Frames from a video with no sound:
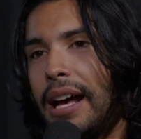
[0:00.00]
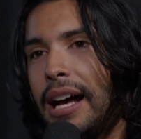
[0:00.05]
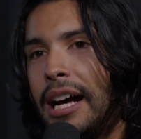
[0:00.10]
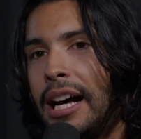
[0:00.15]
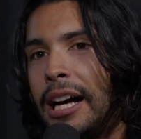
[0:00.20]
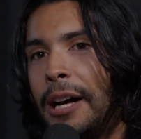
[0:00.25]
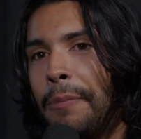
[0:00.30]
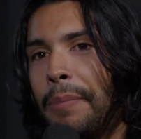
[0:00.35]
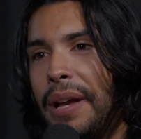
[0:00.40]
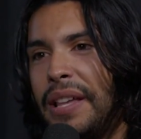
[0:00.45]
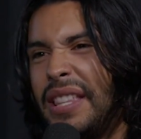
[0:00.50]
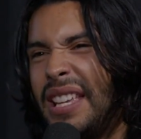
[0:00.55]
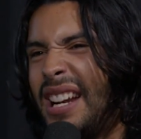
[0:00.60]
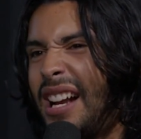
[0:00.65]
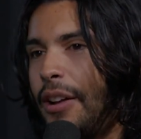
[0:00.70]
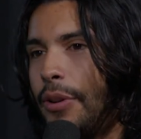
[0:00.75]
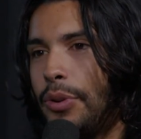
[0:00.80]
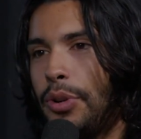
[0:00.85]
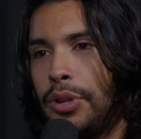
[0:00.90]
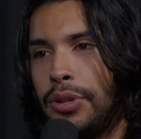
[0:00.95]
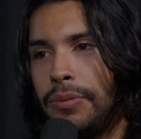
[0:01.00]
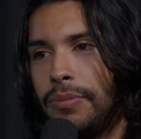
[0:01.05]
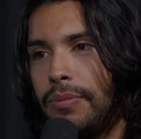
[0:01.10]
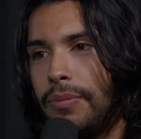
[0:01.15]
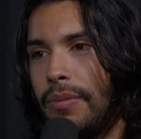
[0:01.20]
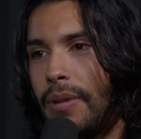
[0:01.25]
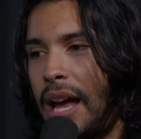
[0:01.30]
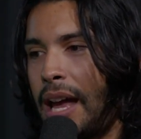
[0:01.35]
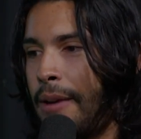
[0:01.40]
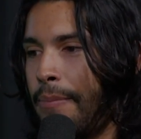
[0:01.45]
And then
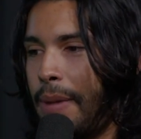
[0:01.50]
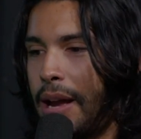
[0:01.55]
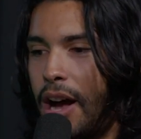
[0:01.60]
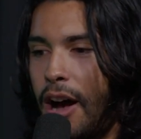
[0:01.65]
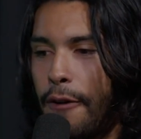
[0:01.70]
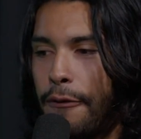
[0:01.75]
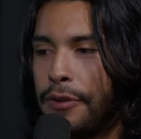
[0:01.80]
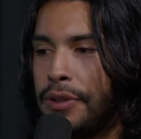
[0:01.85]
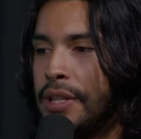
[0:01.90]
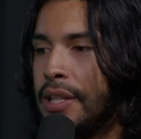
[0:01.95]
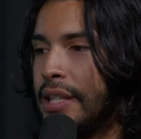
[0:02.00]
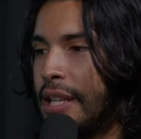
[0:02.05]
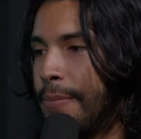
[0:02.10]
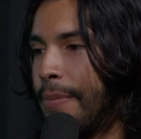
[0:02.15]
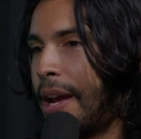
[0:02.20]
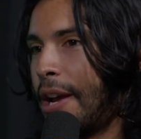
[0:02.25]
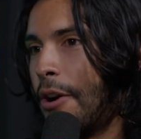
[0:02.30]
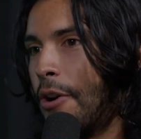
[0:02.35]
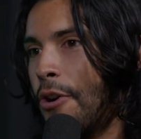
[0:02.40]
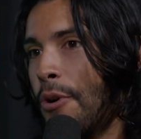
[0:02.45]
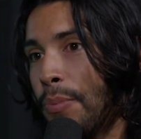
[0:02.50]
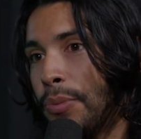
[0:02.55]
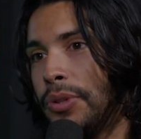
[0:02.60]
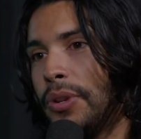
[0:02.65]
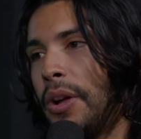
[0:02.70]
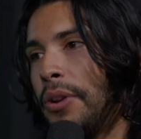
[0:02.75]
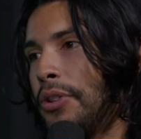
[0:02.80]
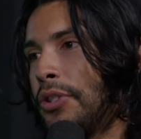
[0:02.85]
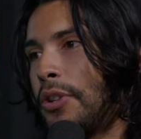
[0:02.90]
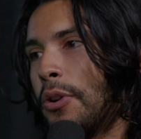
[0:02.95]
my office is in my home.
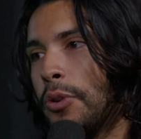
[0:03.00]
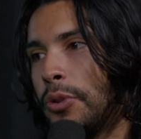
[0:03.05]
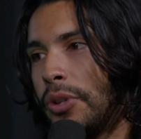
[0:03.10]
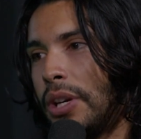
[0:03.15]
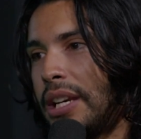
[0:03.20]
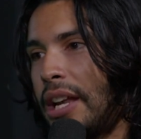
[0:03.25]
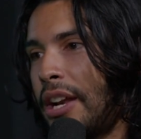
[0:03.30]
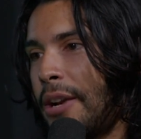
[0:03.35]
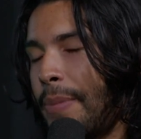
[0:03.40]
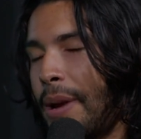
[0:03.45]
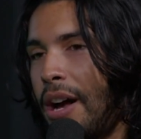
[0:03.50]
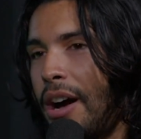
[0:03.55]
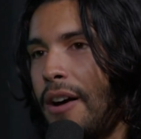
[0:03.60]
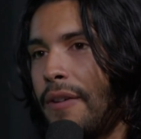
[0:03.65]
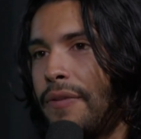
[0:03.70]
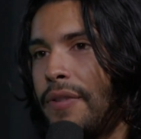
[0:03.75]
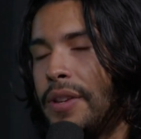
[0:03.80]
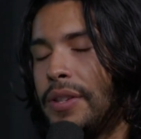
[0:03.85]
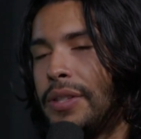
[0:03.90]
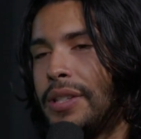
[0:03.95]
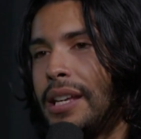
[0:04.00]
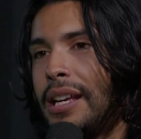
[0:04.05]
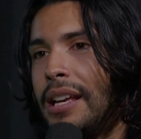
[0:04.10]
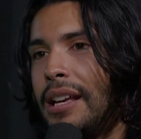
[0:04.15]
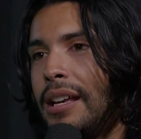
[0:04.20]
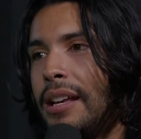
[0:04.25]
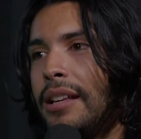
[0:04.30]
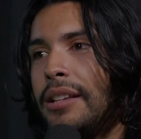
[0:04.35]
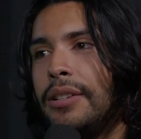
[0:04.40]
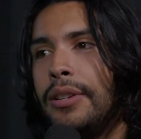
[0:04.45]
So I'll just go straight down to my office,
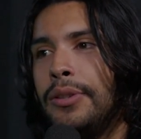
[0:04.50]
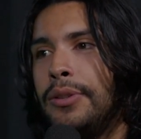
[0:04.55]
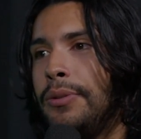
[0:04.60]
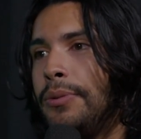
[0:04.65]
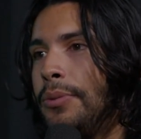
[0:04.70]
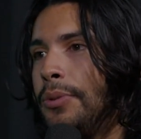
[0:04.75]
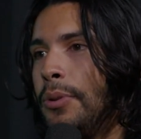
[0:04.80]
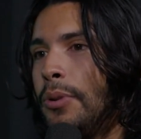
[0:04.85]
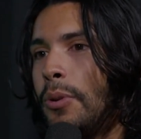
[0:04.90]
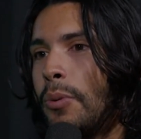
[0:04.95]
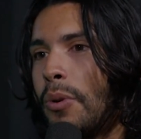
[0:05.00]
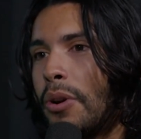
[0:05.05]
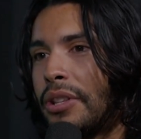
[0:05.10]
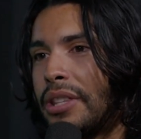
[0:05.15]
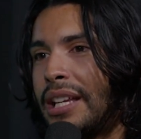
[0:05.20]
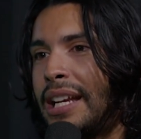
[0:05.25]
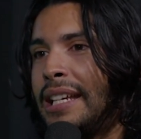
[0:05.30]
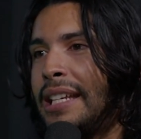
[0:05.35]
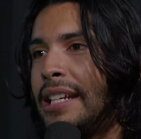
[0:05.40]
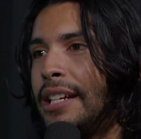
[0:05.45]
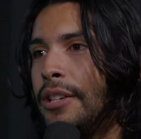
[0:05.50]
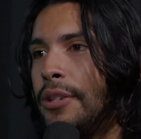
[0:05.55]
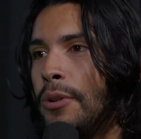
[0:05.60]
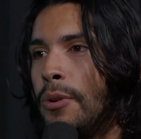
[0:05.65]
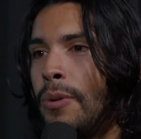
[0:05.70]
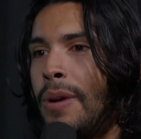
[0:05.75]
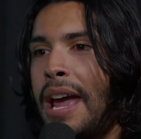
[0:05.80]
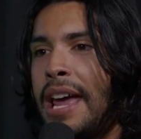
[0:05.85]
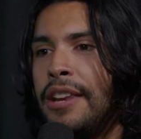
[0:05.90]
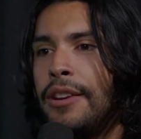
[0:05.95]
just do the work that I need to
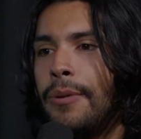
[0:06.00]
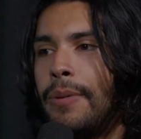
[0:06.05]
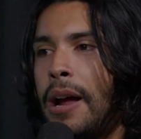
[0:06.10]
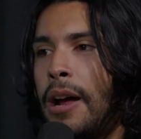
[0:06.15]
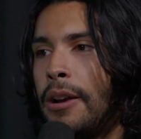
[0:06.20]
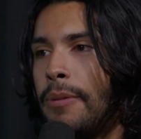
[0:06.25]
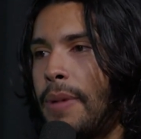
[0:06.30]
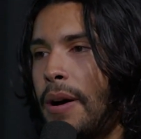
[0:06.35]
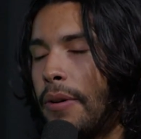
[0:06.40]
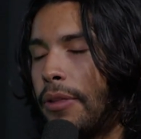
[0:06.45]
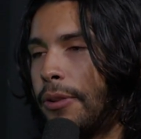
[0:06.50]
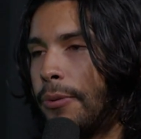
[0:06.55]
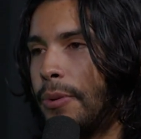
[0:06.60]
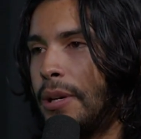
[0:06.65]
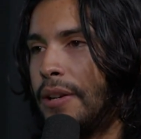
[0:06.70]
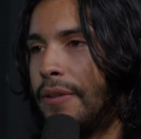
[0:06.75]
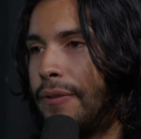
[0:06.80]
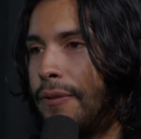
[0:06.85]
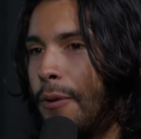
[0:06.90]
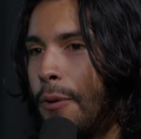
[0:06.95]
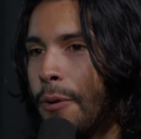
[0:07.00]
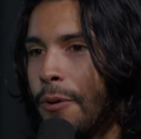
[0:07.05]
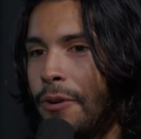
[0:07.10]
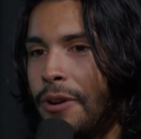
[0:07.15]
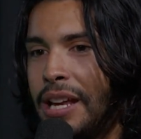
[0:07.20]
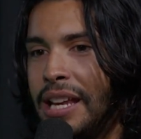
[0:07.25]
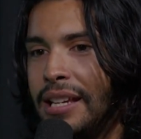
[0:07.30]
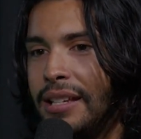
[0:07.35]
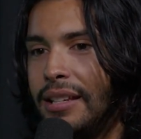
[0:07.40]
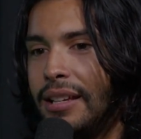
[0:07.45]
do, end around about 3 to 4.
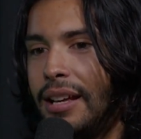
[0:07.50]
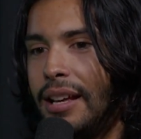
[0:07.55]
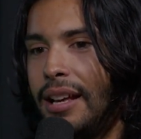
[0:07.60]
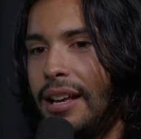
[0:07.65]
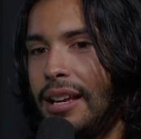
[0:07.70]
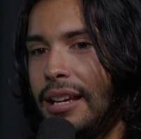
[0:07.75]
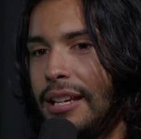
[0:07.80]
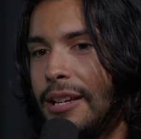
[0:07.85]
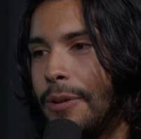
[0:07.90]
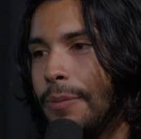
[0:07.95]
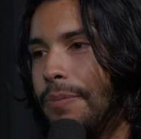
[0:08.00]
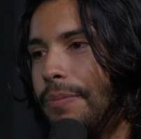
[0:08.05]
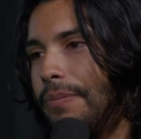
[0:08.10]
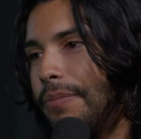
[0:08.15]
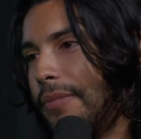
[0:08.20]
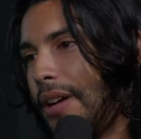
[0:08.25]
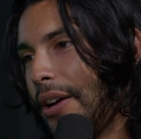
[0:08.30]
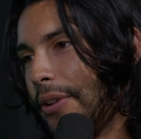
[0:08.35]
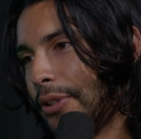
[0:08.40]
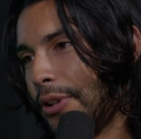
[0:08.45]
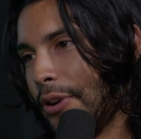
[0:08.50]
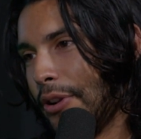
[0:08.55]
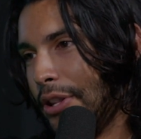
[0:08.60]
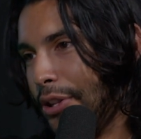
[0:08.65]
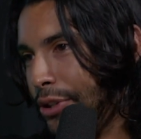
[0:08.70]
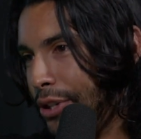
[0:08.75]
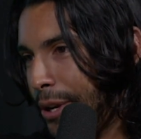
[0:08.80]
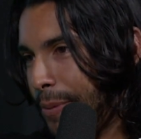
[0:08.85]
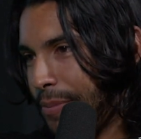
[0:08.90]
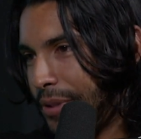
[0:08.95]
And, I'll go to the
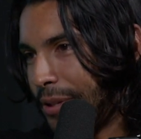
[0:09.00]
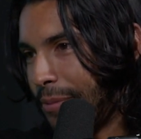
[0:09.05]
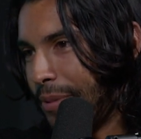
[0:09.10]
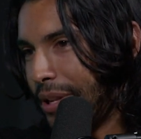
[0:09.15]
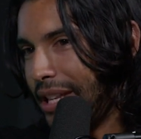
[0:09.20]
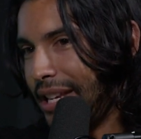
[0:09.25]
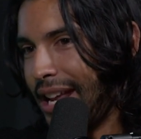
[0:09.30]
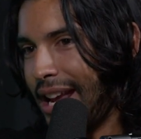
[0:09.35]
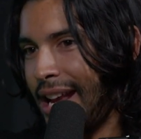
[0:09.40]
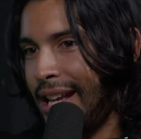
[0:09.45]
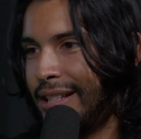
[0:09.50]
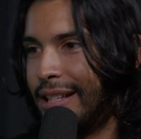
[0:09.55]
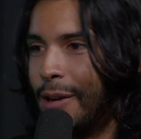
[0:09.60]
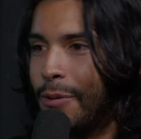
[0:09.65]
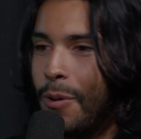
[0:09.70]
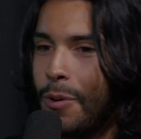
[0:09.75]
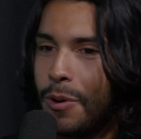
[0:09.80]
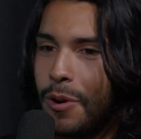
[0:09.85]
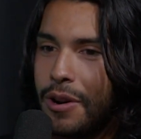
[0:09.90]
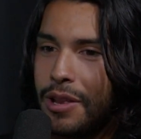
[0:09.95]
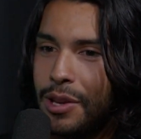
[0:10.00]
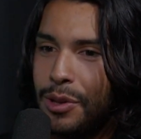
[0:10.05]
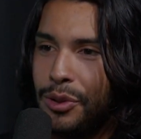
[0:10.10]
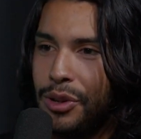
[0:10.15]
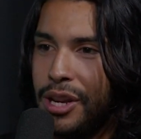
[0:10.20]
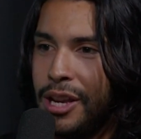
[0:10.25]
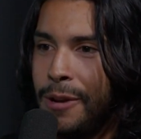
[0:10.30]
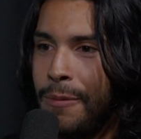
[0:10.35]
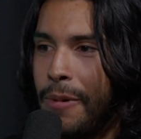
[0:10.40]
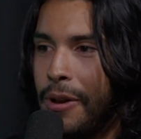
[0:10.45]
gym some of the days. I won't go to the
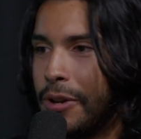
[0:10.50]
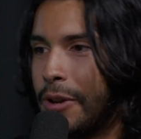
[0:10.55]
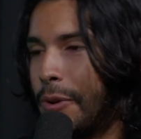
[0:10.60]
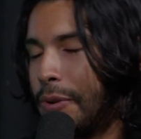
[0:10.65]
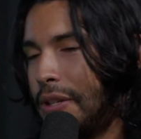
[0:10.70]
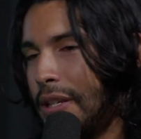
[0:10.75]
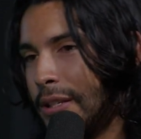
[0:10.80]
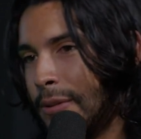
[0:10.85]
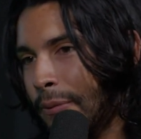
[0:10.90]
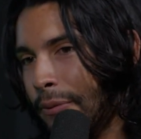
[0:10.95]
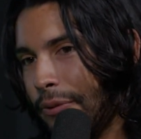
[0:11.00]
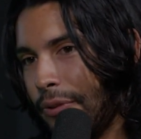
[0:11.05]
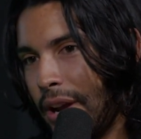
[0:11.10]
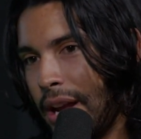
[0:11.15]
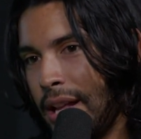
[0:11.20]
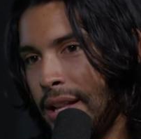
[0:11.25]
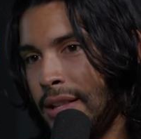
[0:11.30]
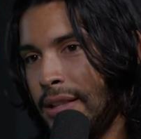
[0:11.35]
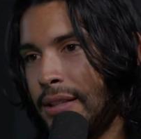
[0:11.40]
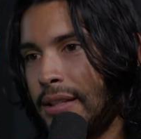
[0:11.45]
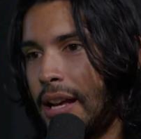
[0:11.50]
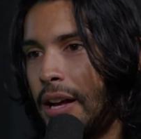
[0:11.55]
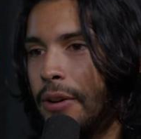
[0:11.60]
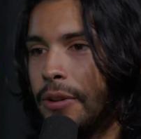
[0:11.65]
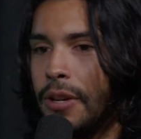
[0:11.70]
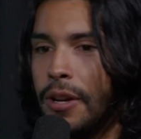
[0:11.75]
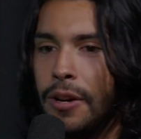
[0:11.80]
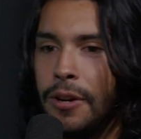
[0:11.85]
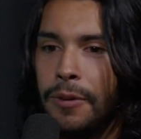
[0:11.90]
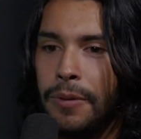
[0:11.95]
gym. I'll go see some friends. I'll
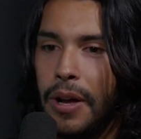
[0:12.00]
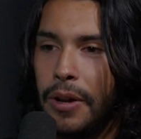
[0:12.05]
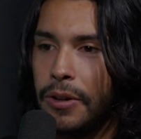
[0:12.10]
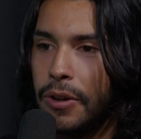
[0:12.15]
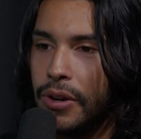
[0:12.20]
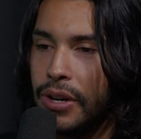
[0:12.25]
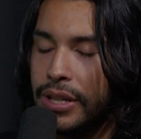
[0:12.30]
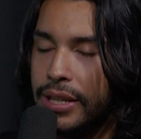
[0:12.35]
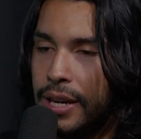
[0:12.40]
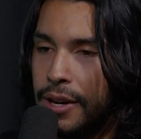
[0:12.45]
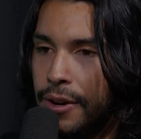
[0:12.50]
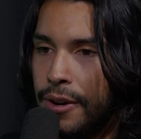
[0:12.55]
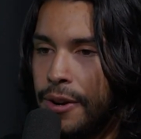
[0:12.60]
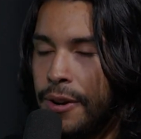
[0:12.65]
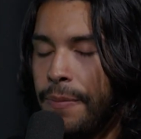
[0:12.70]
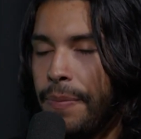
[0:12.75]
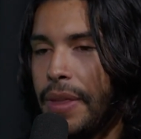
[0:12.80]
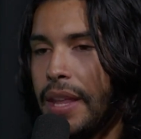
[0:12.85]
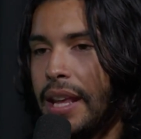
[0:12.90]
go to dinner.